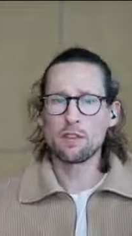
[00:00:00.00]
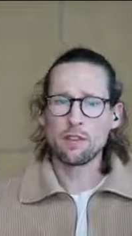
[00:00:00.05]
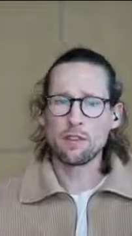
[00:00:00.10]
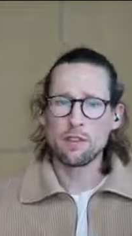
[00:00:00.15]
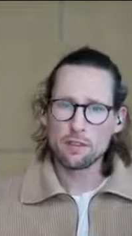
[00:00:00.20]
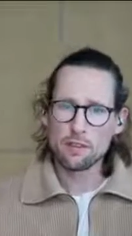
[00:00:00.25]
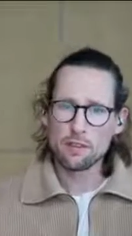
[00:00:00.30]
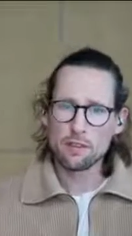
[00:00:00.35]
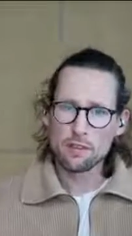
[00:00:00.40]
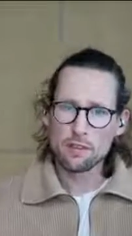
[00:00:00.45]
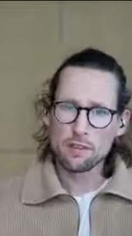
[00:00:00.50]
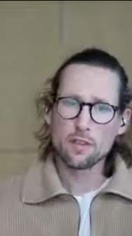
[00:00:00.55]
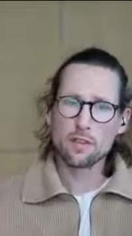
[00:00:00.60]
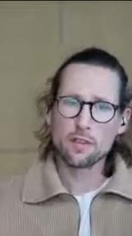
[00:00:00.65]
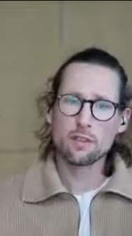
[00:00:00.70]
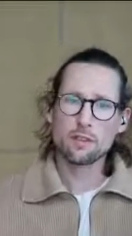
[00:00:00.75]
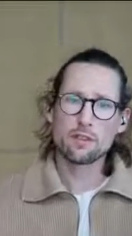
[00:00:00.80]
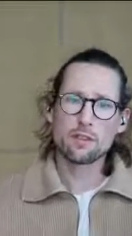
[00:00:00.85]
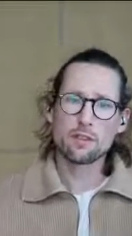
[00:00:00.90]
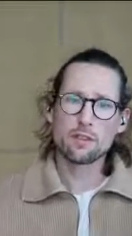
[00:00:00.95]

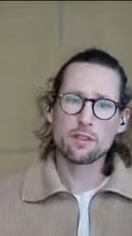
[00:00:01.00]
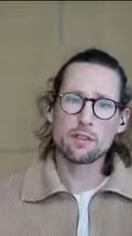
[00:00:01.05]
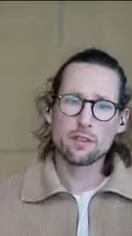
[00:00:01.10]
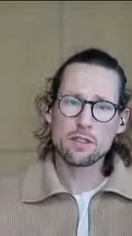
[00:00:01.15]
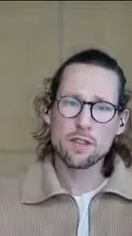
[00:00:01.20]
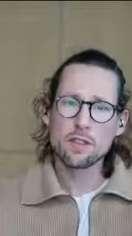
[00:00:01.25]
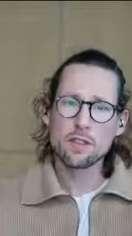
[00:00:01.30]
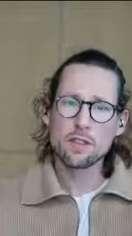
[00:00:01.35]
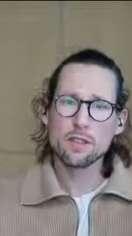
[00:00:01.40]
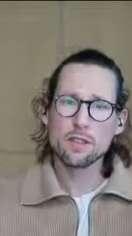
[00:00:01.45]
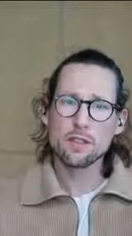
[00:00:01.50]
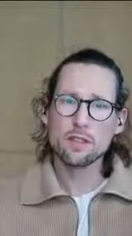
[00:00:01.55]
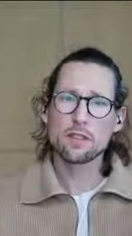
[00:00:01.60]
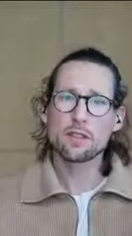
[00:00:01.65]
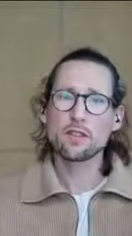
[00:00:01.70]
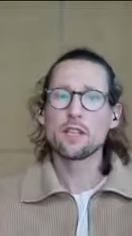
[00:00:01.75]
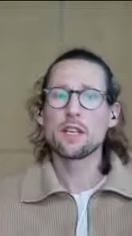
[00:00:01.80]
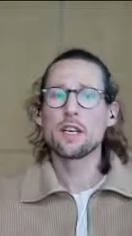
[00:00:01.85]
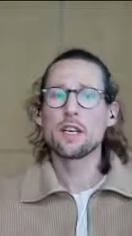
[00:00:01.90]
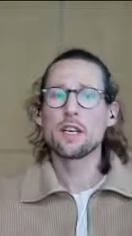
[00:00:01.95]
and just start to
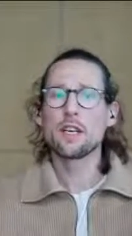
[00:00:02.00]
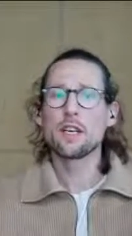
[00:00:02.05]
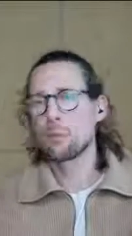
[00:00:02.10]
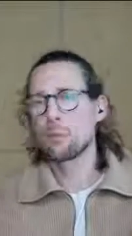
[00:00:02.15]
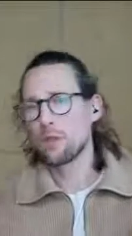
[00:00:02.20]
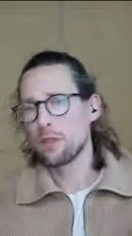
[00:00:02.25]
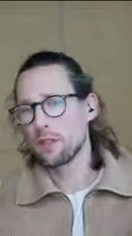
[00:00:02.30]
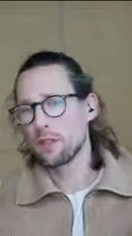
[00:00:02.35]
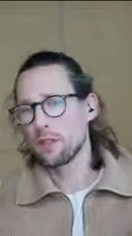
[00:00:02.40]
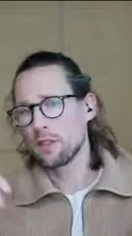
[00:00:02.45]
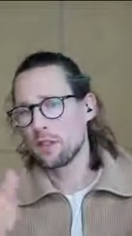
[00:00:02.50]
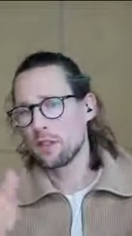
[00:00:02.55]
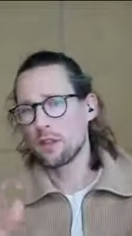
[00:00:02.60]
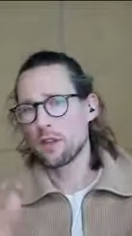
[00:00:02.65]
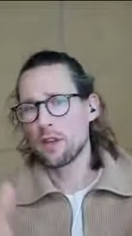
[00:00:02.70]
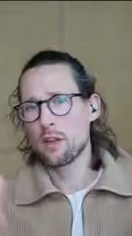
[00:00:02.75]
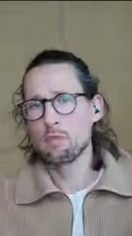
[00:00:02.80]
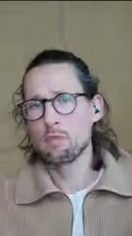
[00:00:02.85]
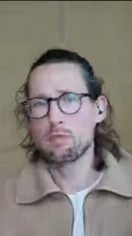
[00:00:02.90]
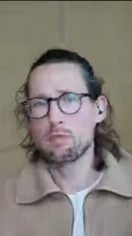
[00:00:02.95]
understand what
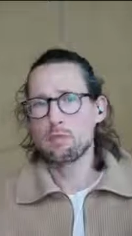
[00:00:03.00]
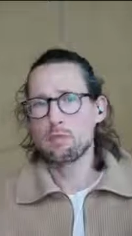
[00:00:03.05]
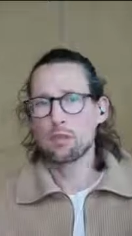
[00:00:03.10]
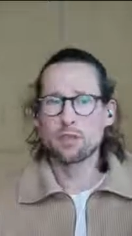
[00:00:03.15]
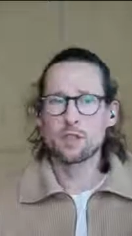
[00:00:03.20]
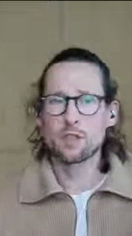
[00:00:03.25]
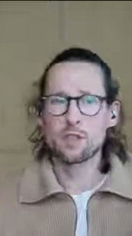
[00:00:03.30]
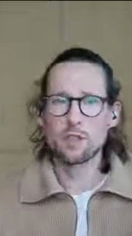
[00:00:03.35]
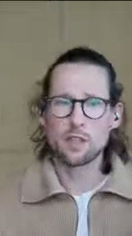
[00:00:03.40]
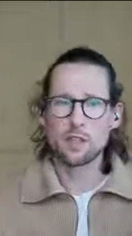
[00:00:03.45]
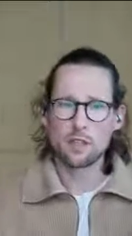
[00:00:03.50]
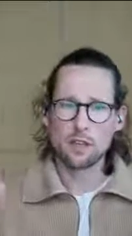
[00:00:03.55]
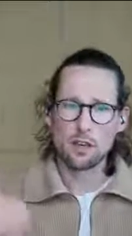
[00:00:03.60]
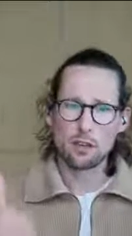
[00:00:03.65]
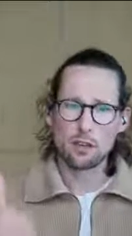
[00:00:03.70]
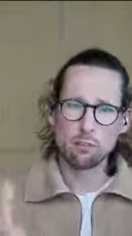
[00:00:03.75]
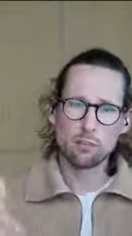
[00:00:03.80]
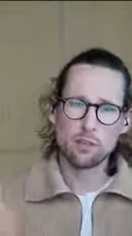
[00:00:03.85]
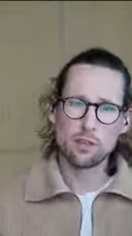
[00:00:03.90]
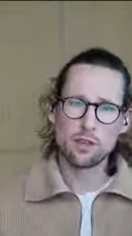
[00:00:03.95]
input versus
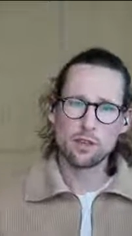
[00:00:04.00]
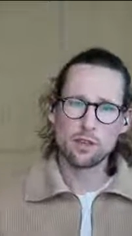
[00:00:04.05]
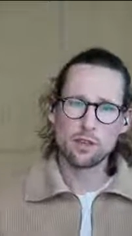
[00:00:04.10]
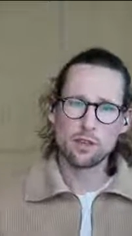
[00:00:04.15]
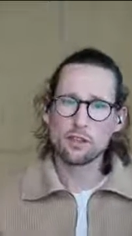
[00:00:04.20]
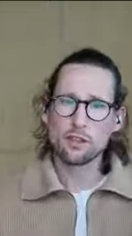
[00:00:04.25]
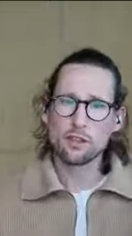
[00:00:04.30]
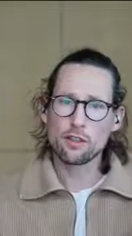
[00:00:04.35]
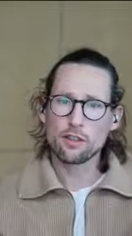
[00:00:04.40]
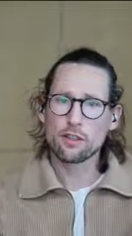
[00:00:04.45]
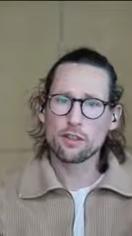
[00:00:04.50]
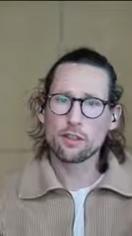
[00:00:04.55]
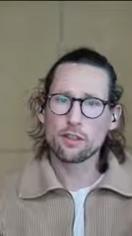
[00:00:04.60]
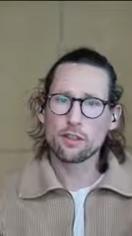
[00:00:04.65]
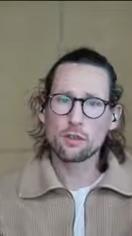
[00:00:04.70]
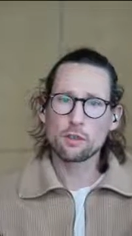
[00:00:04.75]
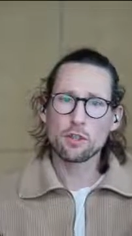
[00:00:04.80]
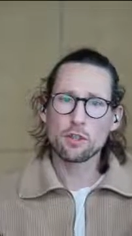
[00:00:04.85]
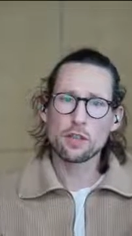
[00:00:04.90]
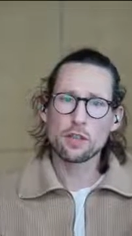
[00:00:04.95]
output, how those
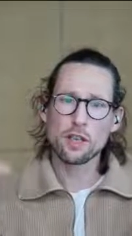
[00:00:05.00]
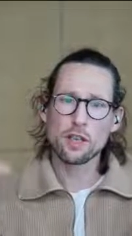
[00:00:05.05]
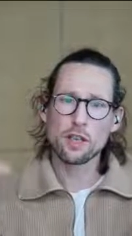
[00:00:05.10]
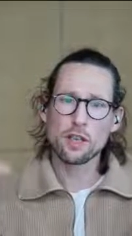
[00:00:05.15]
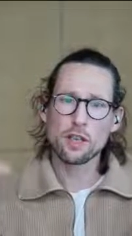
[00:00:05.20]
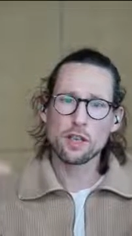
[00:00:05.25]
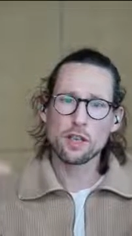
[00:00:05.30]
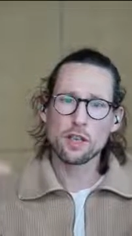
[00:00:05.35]
things work.